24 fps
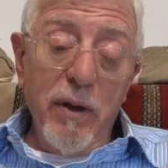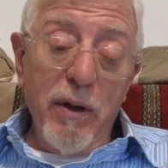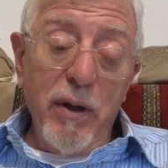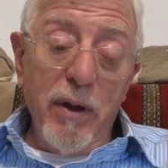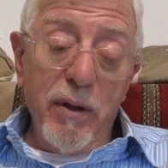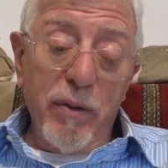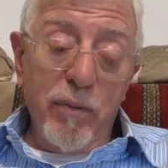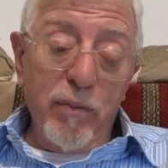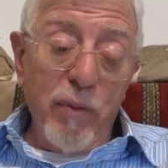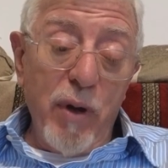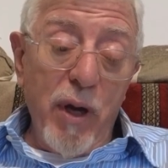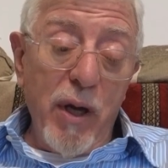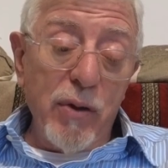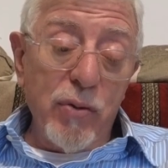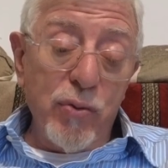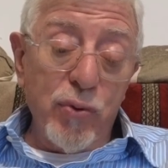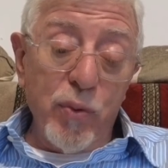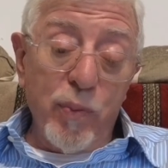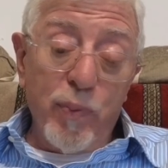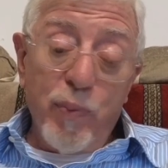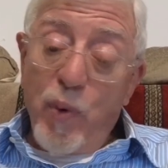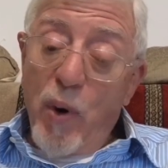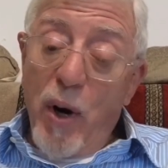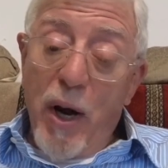It may
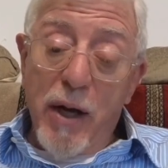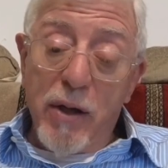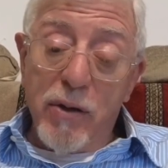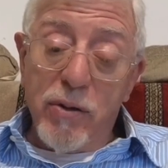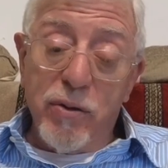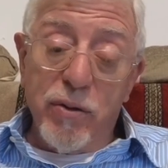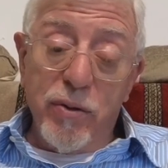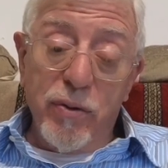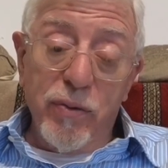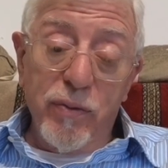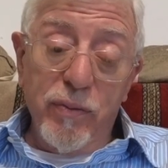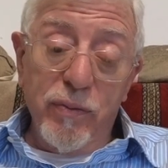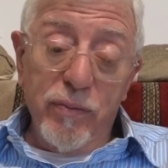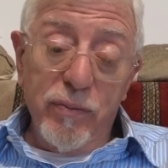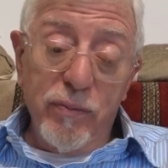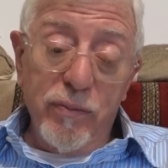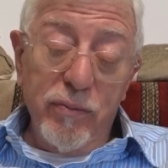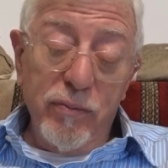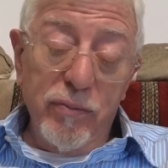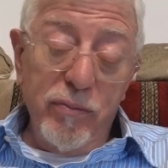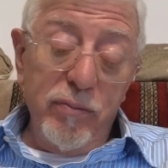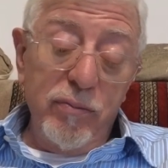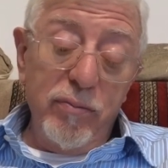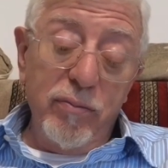surprise you,
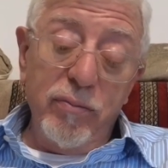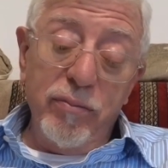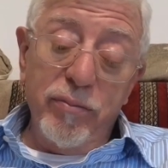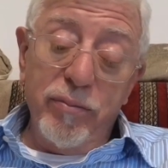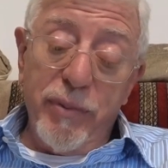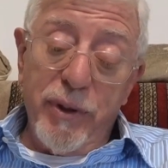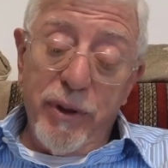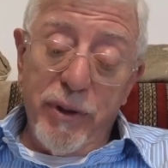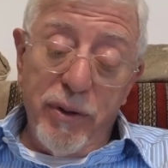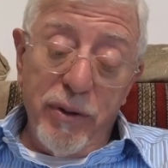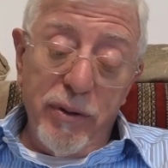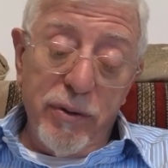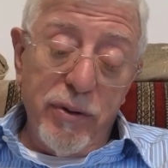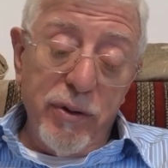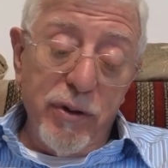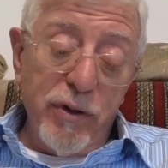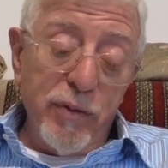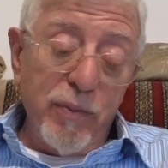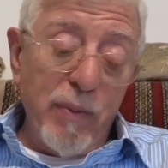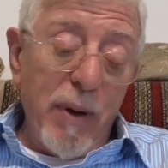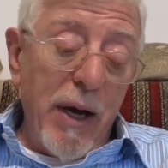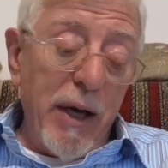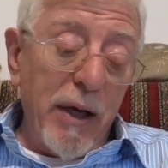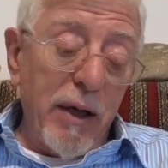but this
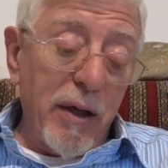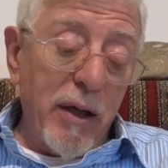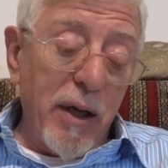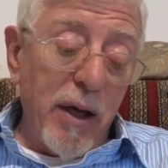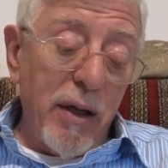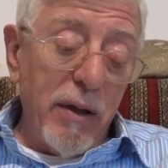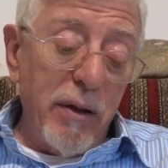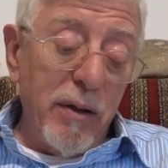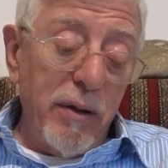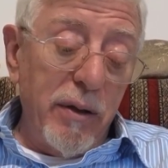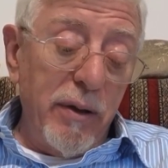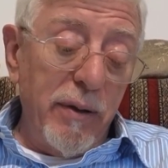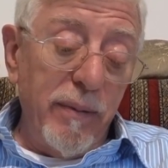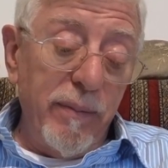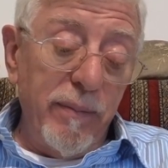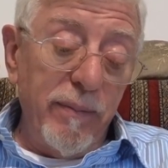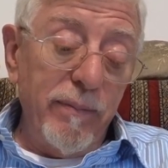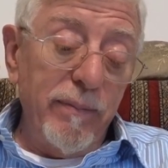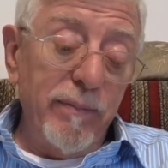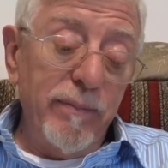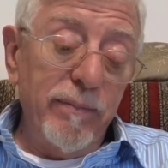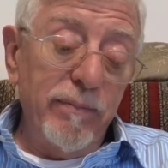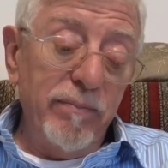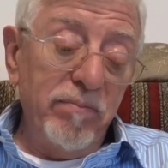is mind candy.
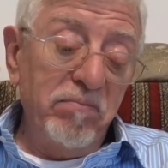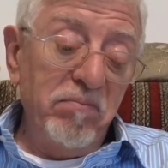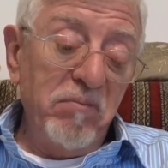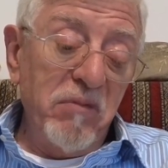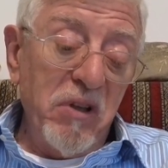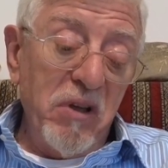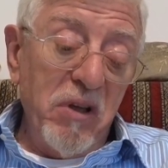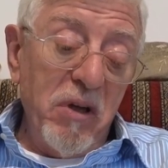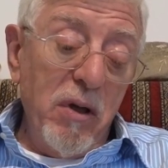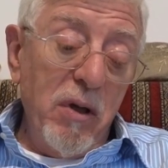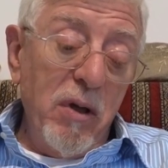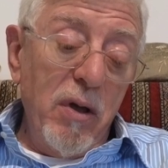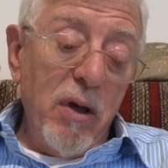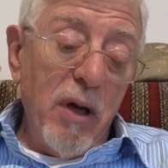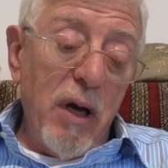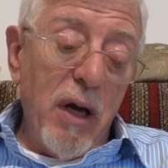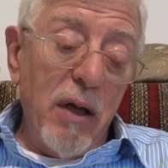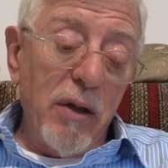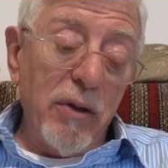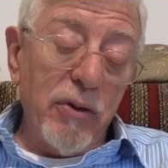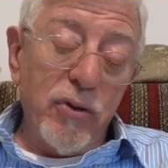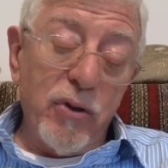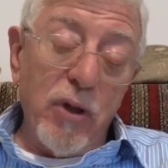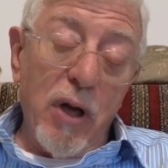
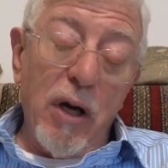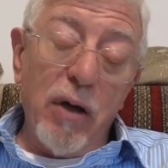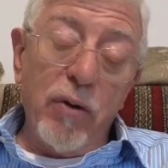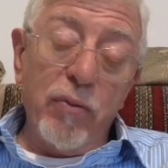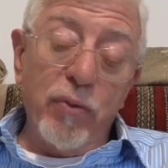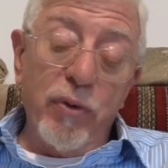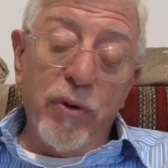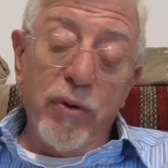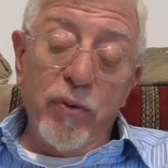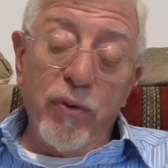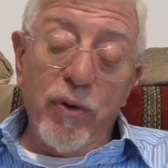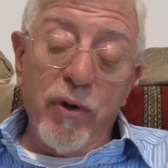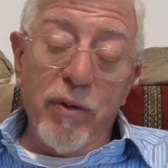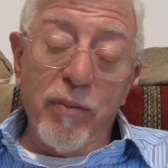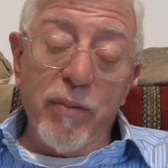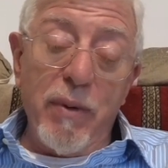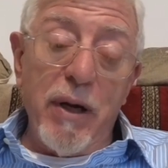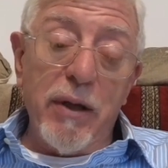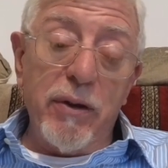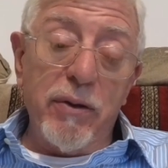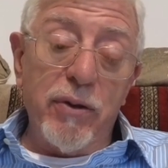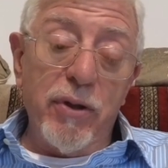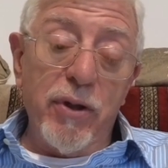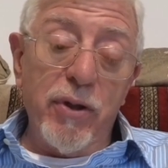I'll start with one of
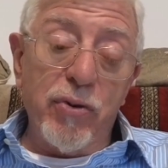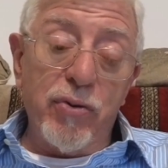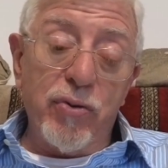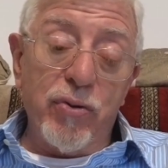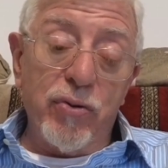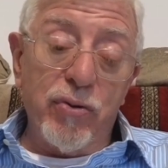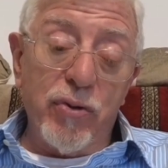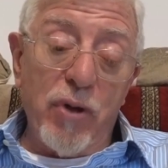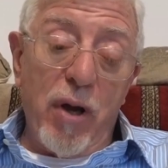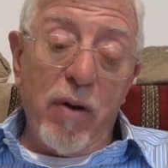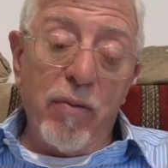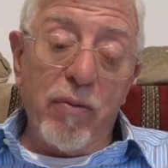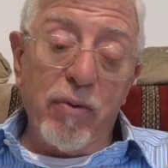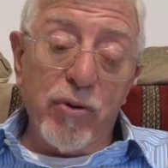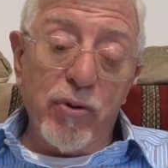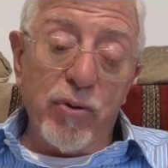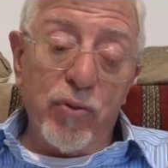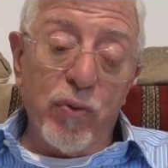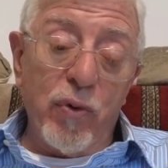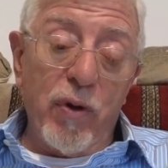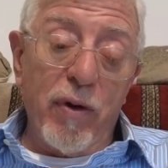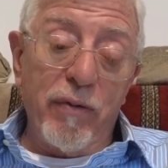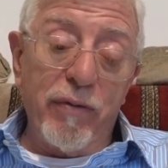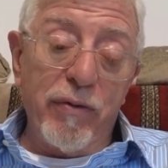my teachers. I was
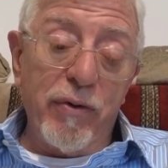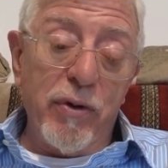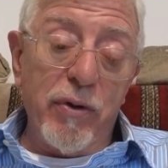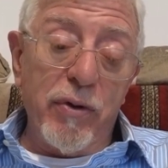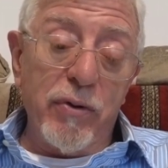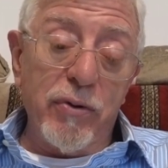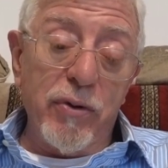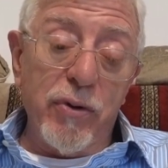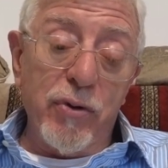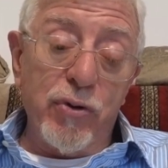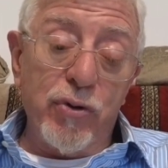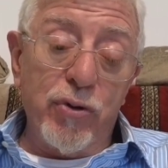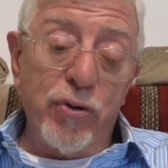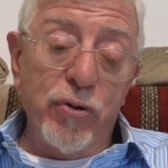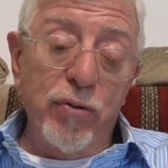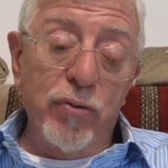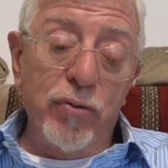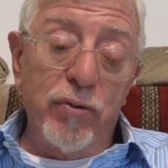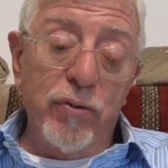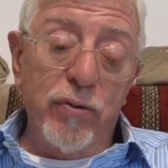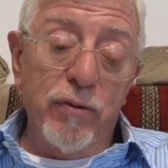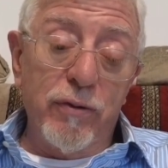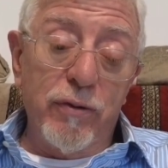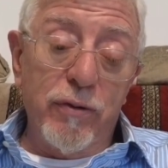12 years a
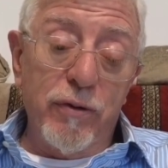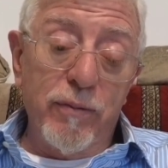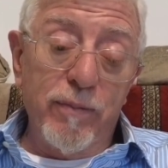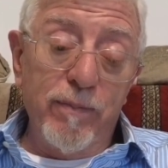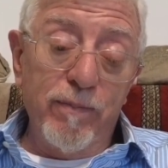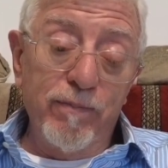student.